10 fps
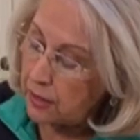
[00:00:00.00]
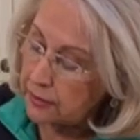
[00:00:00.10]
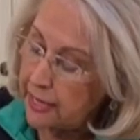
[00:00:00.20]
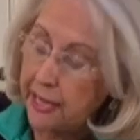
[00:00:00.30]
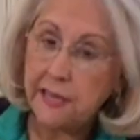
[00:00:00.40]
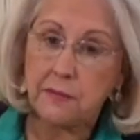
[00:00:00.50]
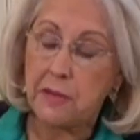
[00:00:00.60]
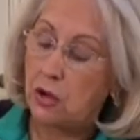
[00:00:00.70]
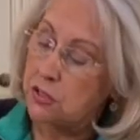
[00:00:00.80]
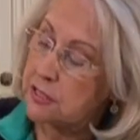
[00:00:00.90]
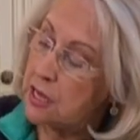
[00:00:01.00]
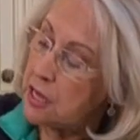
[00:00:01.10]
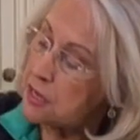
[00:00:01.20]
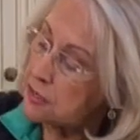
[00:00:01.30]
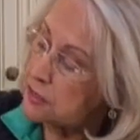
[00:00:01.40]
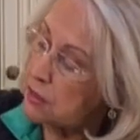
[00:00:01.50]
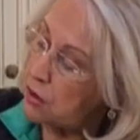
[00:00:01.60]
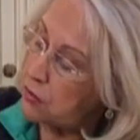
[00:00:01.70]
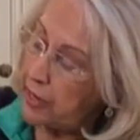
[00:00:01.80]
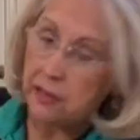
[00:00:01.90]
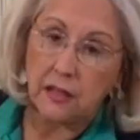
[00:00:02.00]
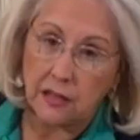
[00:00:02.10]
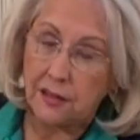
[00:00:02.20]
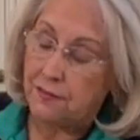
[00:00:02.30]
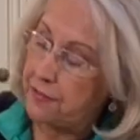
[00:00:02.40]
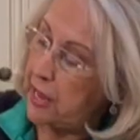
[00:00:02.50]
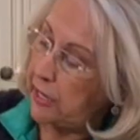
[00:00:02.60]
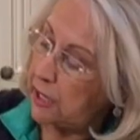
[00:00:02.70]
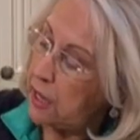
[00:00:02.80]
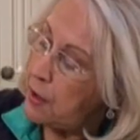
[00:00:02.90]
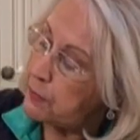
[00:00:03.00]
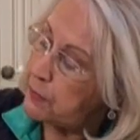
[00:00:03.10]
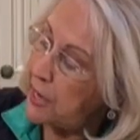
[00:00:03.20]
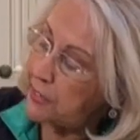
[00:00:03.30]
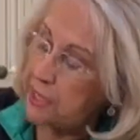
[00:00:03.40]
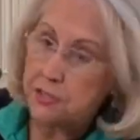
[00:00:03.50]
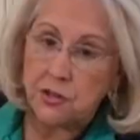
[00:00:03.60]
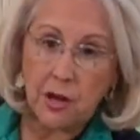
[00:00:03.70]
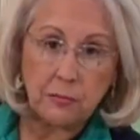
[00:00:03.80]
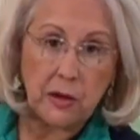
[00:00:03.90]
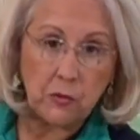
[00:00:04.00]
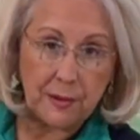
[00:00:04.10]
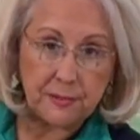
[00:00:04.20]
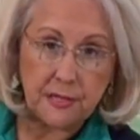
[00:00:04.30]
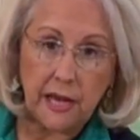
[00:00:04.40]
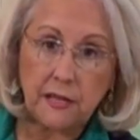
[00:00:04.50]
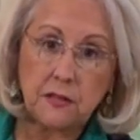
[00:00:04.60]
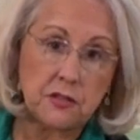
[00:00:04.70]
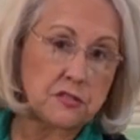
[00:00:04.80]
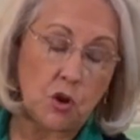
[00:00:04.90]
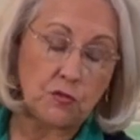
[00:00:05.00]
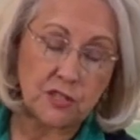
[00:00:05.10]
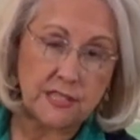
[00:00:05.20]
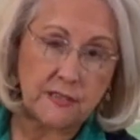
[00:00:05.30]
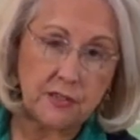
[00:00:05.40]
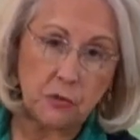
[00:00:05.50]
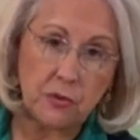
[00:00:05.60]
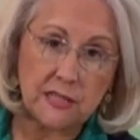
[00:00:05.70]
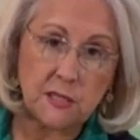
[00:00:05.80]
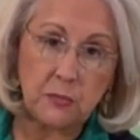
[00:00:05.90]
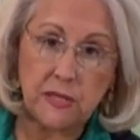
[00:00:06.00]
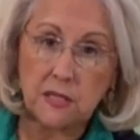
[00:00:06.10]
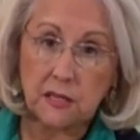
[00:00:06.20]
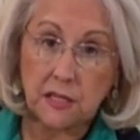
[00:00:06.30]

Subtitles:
candy melts. So, and the confetti. But these are on my website. There's over 70 recipes on